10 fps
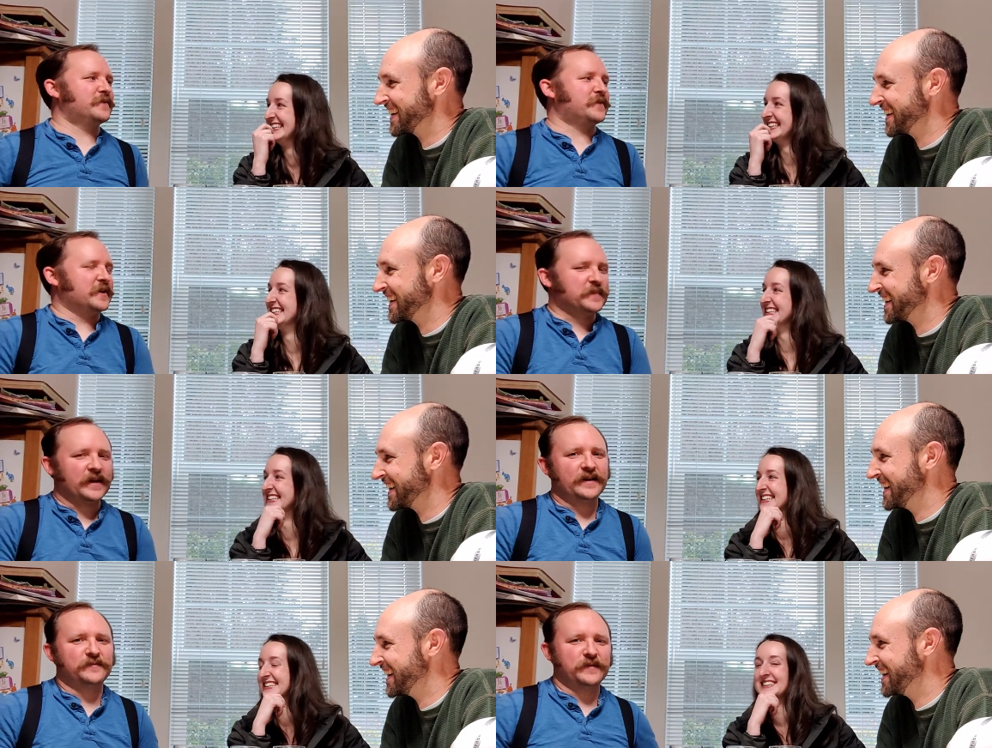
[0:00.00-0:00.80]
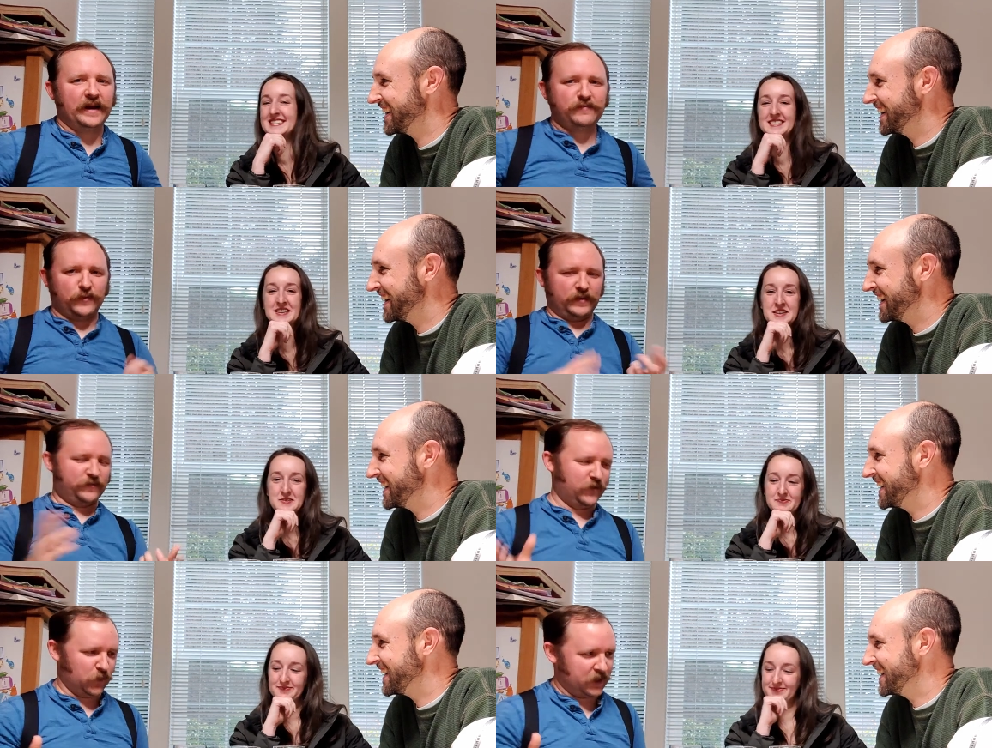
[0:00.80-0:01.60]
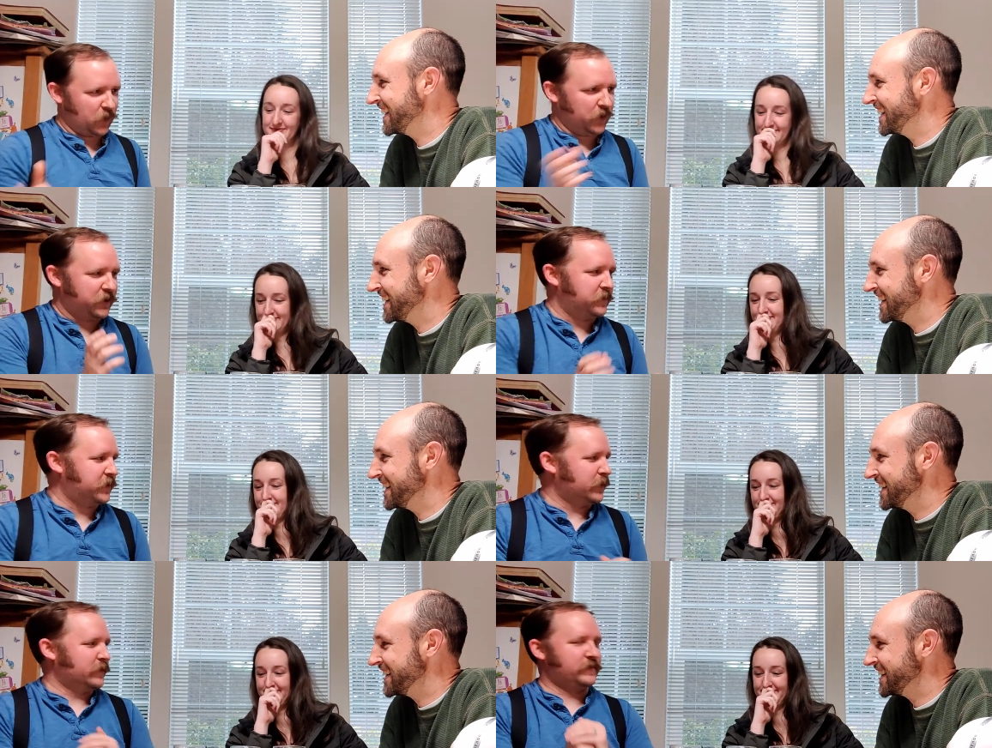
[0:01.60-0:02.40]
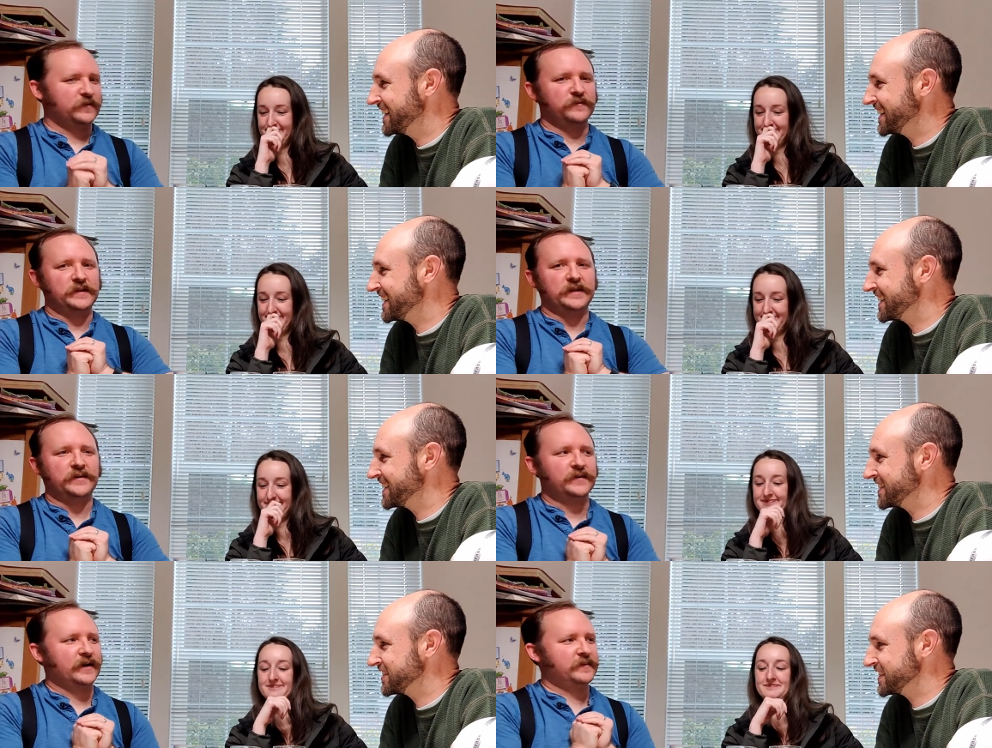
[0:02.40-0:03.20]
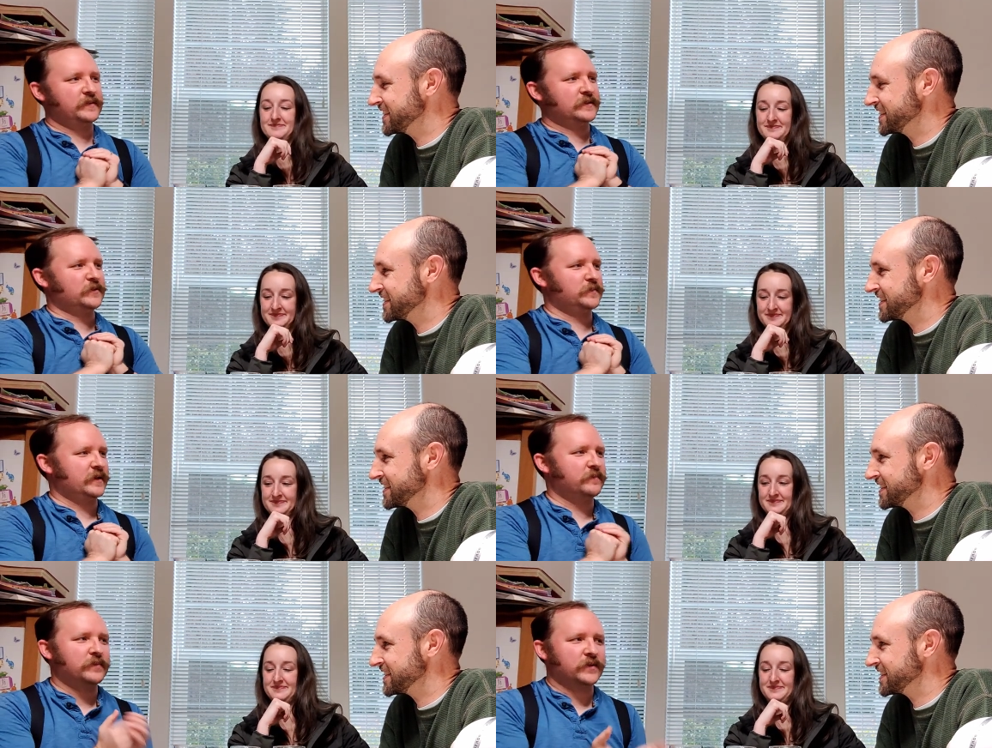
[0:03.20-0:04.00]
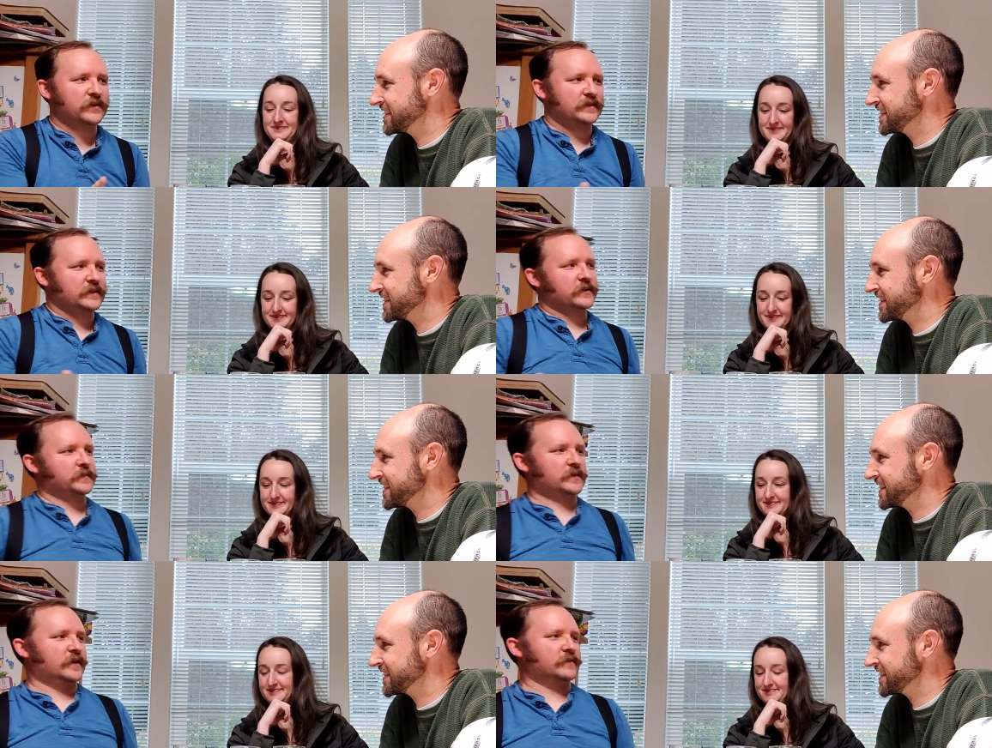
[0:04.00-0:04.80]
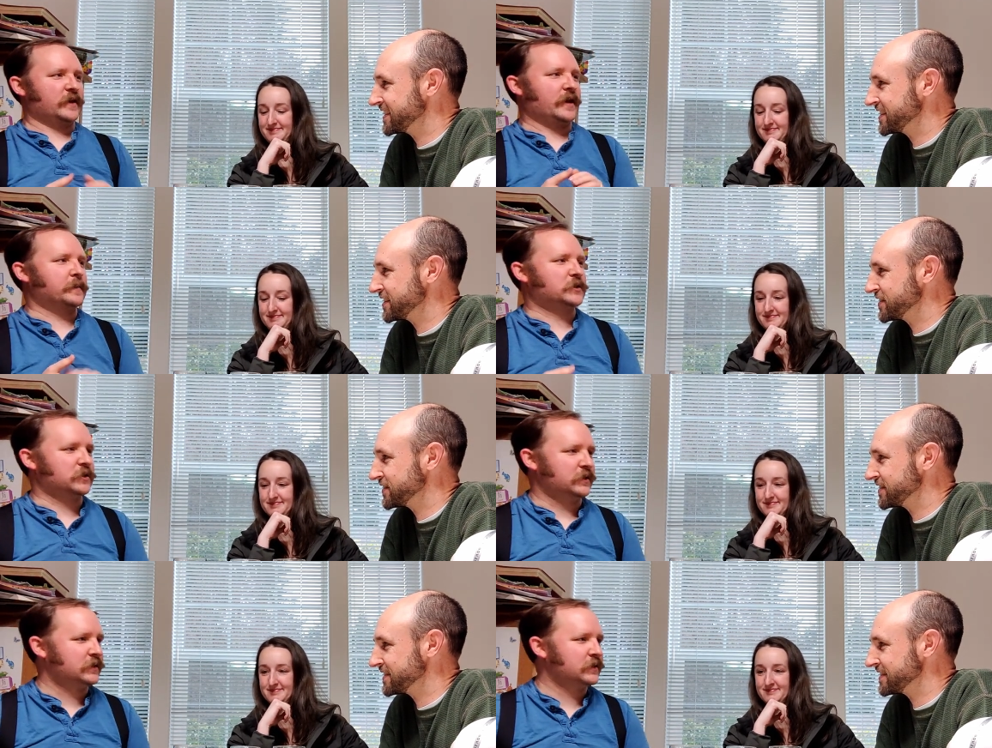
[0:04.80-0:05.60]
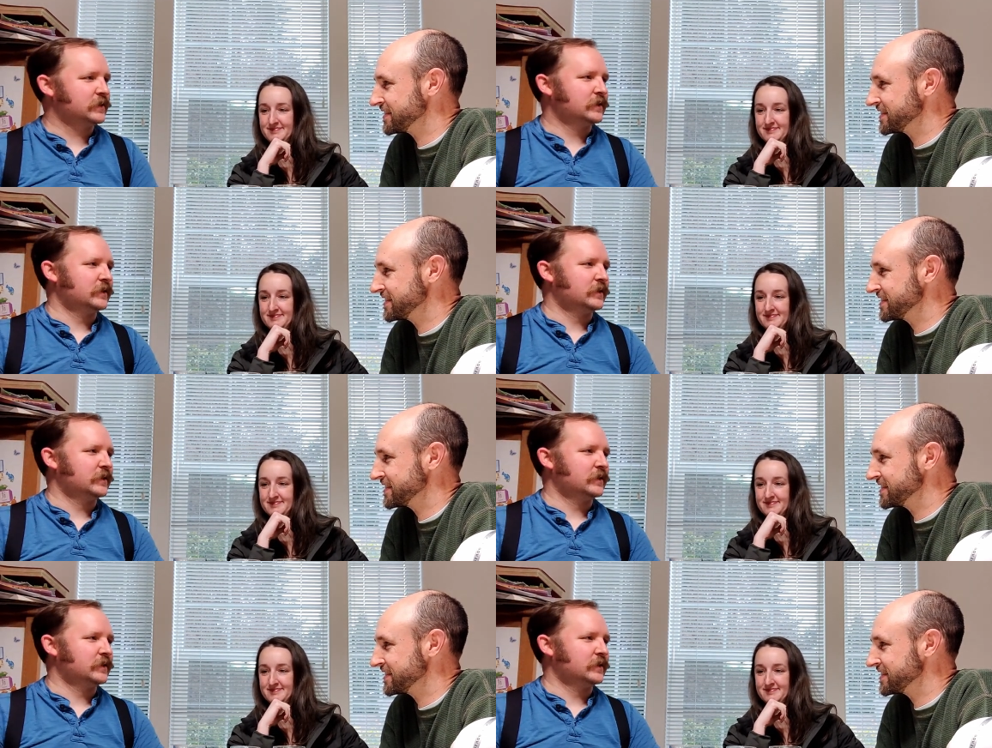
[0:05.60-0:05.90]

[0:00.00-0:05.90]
Speaker 1: of them have ever recorded a beer review video. I assume they both consider themselves amateurs.